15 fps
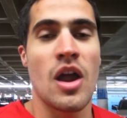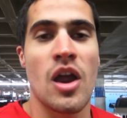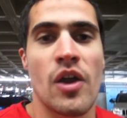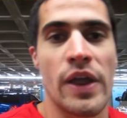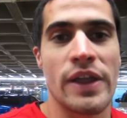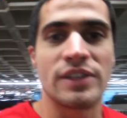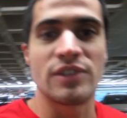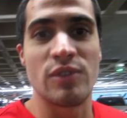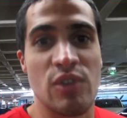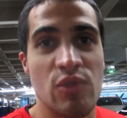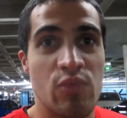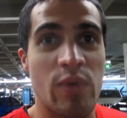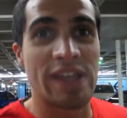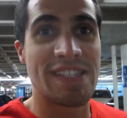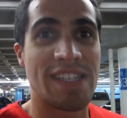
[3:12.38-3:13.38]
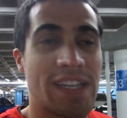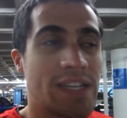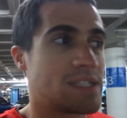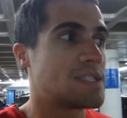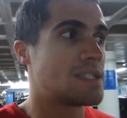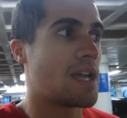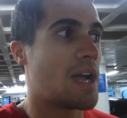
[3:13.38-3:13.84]
Alright, so it's a race
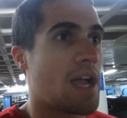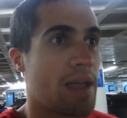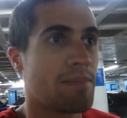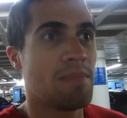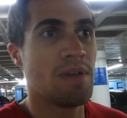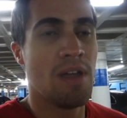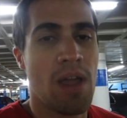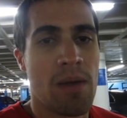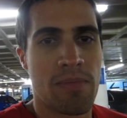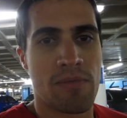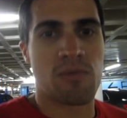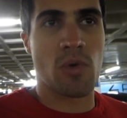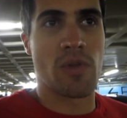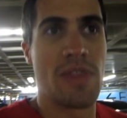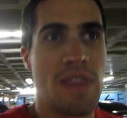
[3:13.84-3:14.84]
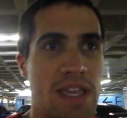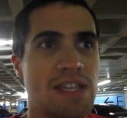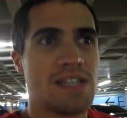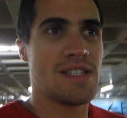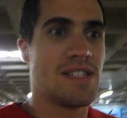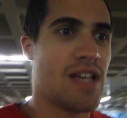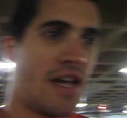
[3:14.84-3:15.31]
against time before
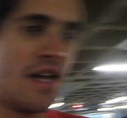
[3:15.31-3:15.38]
these